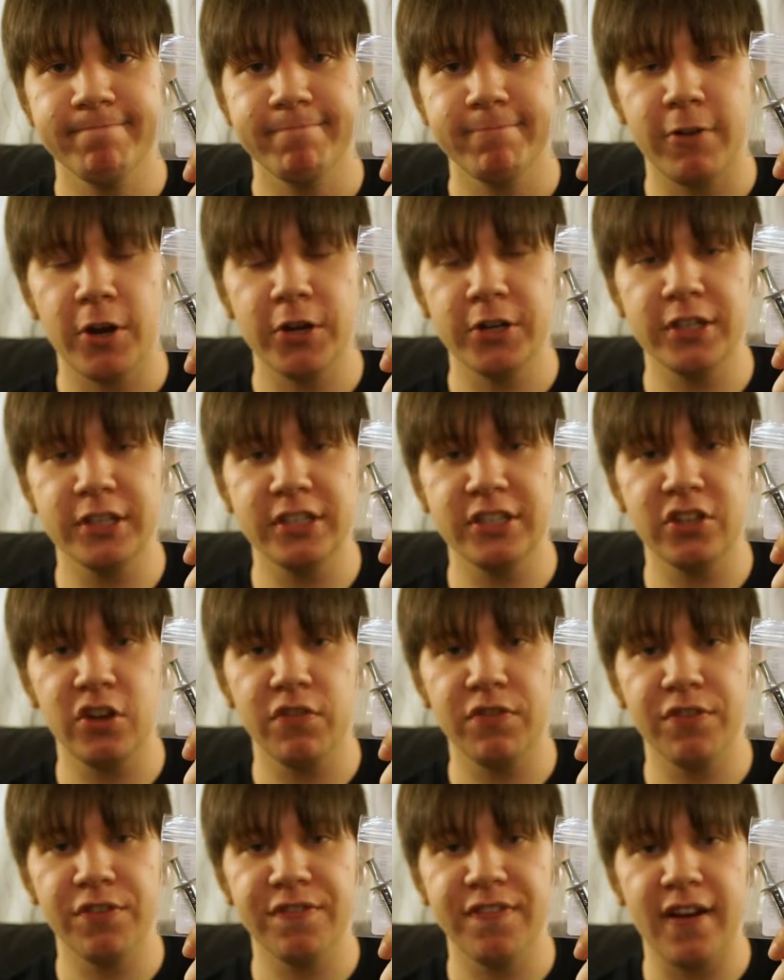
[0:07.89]
Arctic
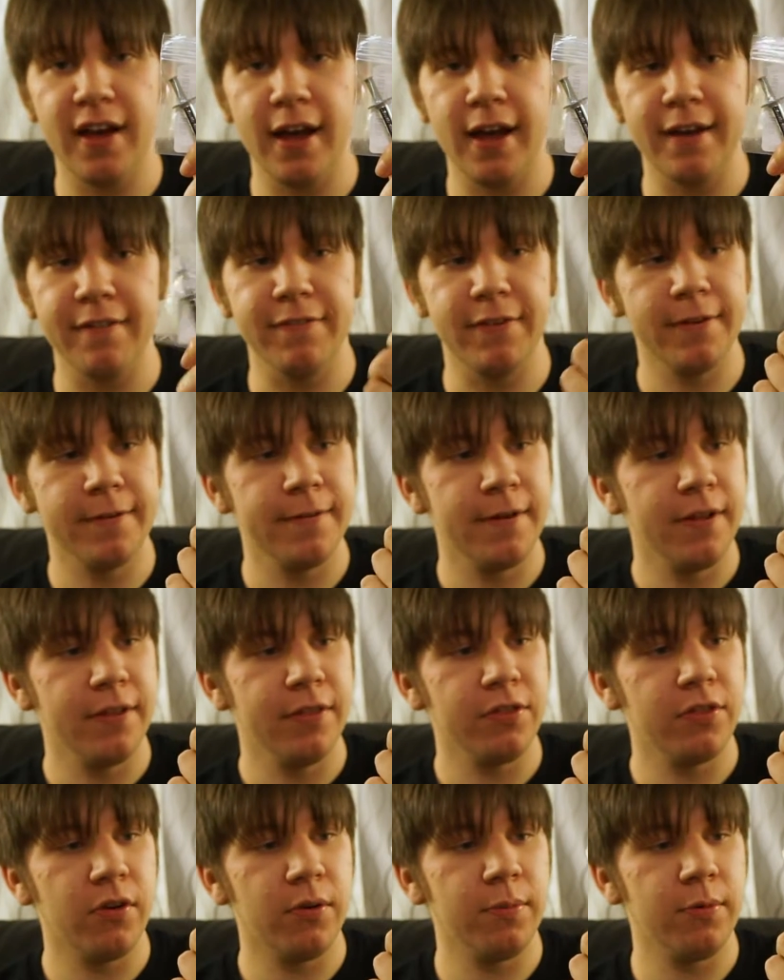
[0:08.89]
Silver 5.
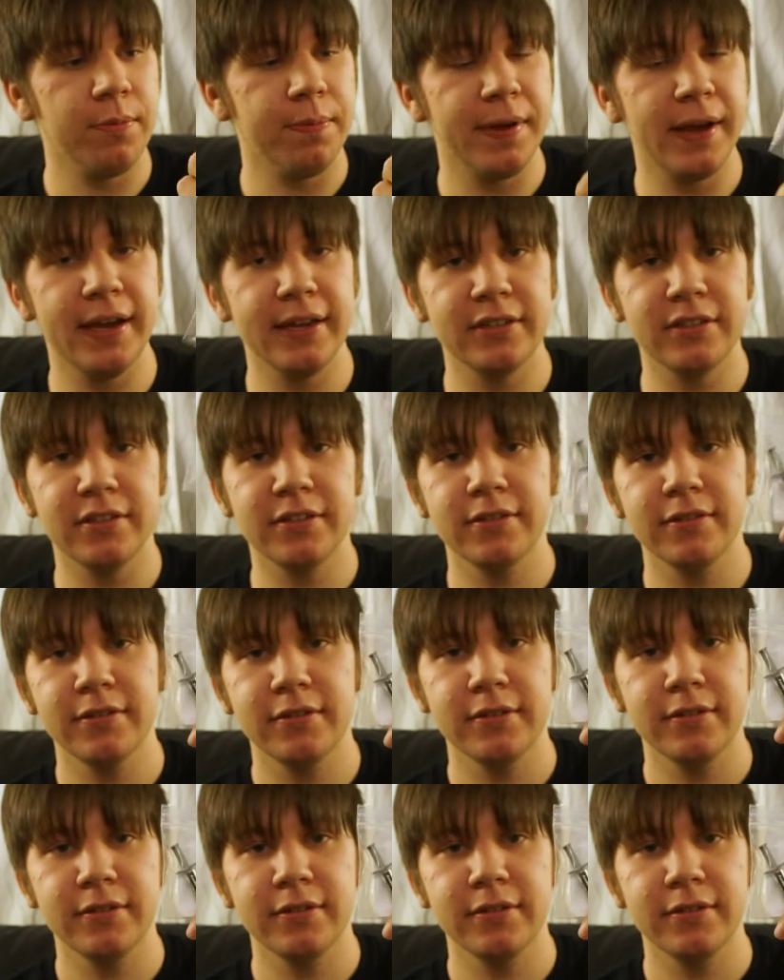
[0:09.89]
Thermal paste.